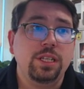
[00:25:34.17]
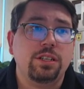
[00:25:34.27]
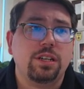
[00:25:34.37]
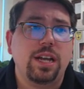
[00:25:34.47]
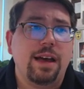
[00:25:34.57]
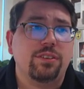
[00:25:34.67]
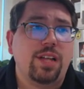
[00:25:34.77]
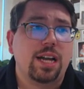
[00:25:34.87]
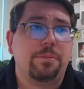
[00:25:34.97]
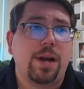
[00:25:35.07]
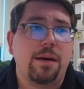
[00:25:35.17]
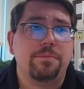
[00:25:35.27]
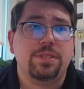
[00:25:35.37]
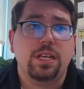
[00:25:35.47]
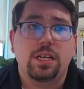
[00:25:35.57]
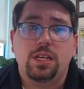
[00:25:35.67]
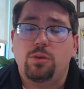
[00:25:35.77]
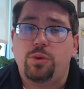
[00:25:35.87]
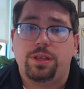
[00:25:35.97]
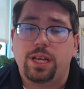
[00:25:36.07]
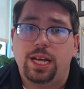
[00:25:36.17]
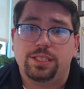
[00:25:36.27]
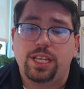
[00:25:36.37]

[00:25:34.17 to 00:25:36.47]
They're going to have a lot of problems with uh,